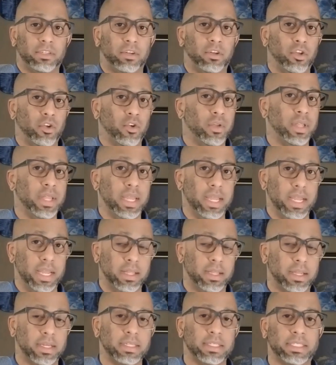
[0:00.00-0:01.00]
on your
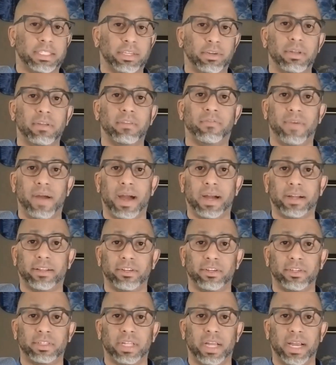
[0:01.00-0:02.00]
need, considering
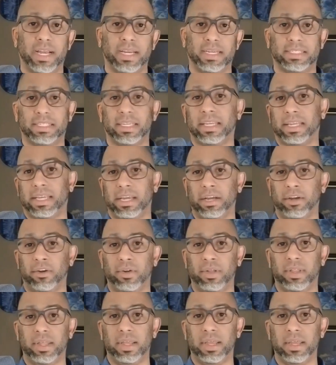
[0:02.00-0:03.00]
factors like
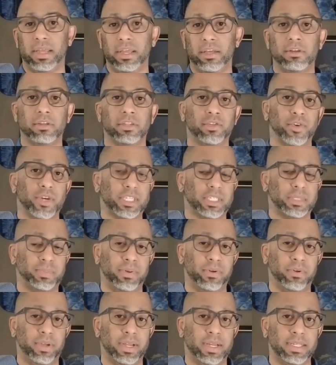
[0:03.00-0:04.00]
security, user
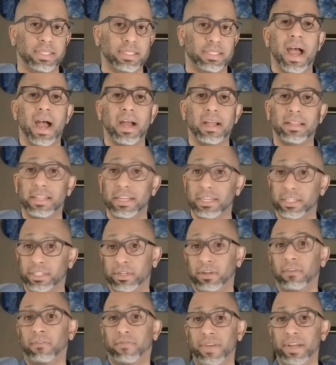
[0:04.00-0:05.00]
experience,
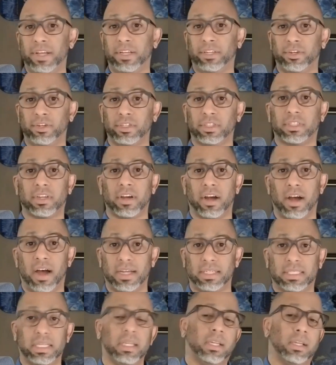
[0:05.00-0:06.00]
additional features,
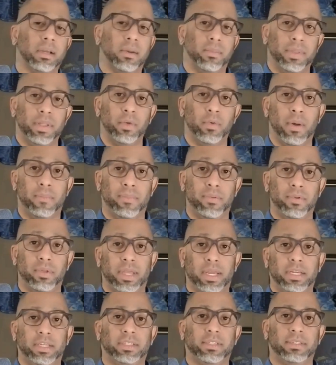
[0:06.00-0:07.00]
cost, and company
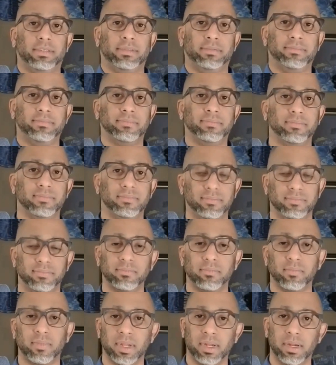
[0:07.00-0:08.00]
reputation.
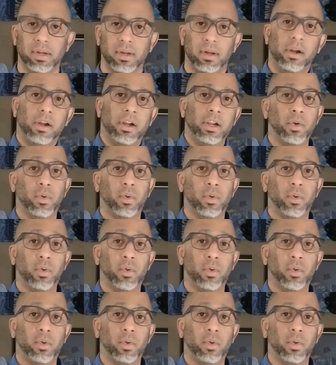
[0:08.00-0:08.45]
You